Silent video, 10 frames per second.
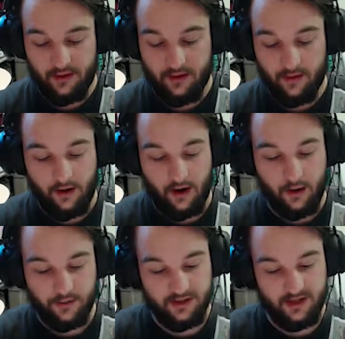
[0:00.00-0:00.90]

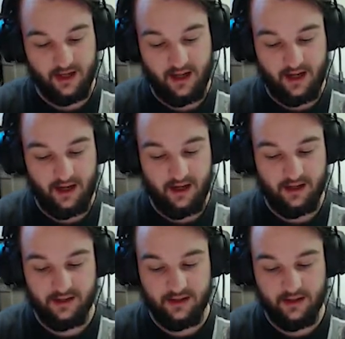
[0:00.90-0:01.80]
options it
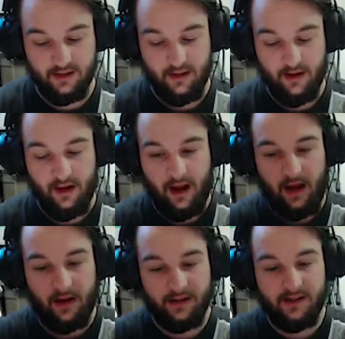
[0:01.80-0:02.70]
has, how
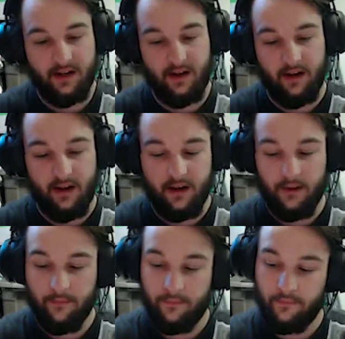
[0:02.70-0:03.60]
to set it up.
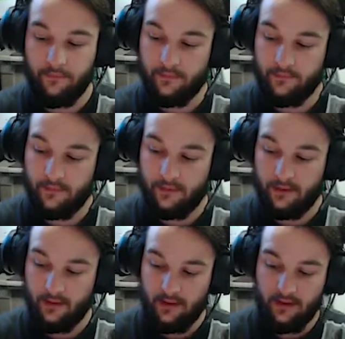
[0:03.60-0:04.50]

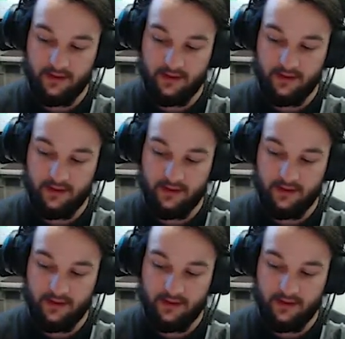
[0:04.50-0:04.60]
It's in